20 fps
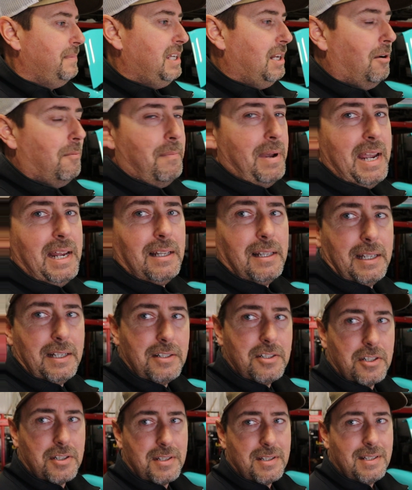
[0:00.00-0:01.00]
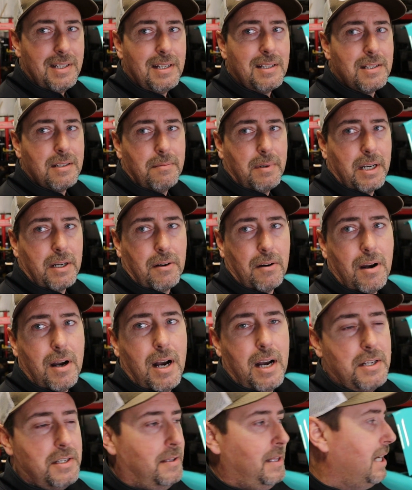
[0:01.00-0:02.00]
mainly just sits in my
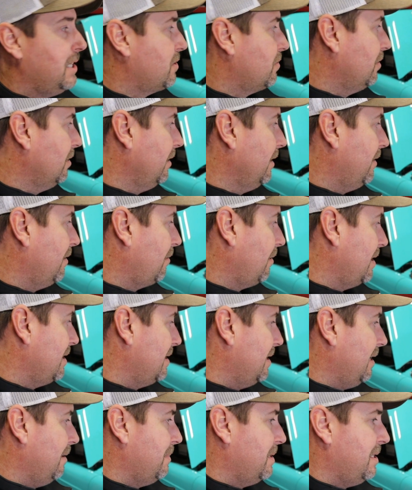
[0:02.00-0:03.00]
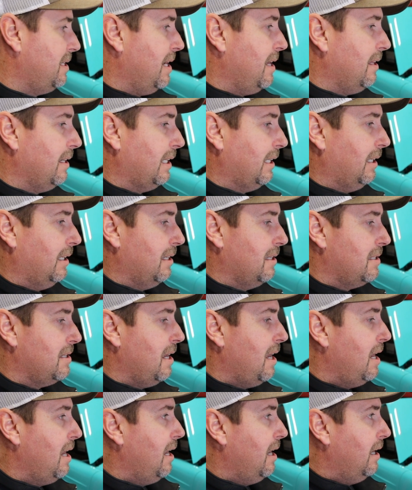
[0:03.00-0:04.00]
garage, and that's really the reason I'm selling it is
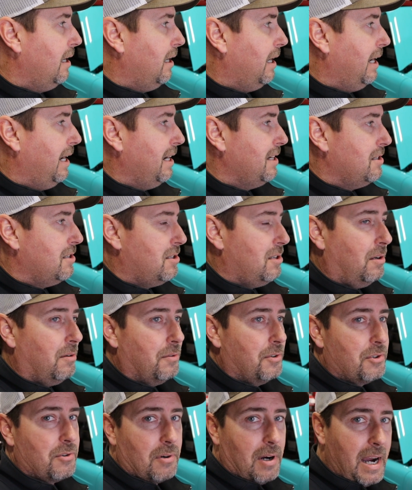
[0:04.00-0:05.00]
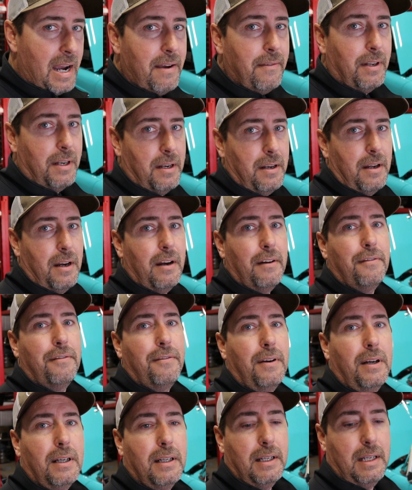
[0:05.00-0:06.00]
I just don't drive it
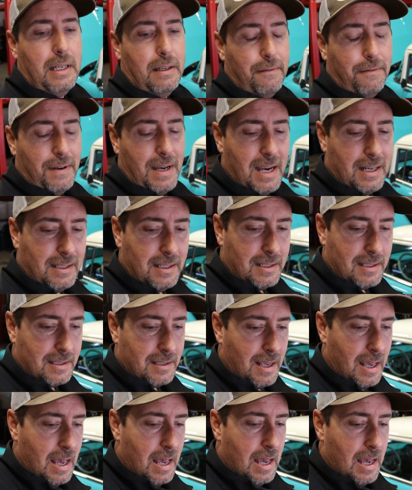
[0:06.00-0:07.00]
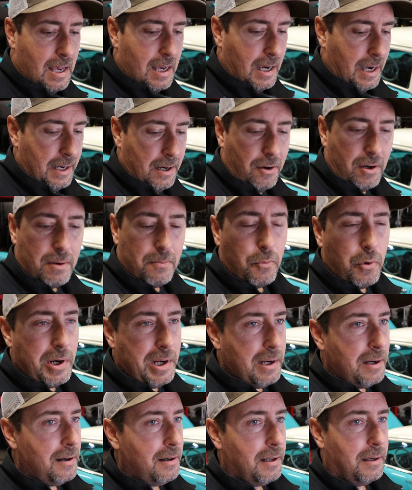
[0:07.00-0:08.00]
enough. In fact, I know I'm
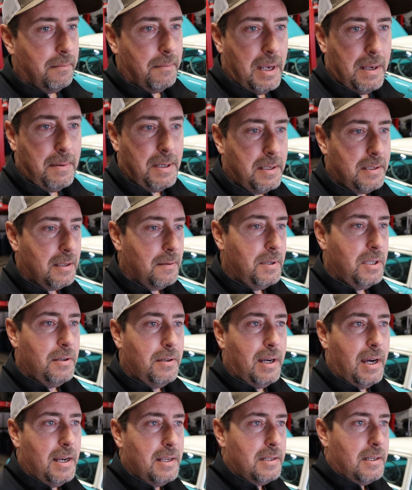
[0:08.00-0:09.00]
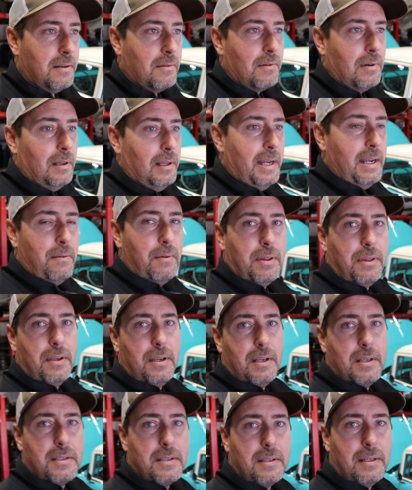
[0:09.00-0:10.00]
weird, and maybe some of you guys can relate with
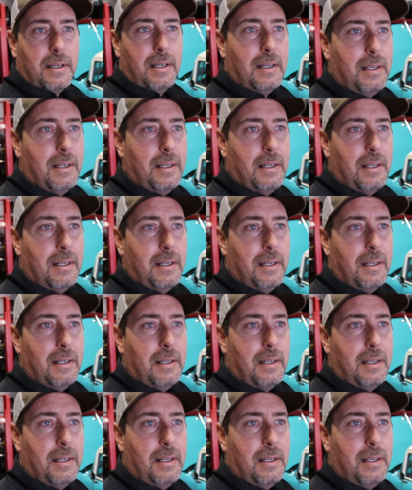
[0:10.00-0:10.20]
this.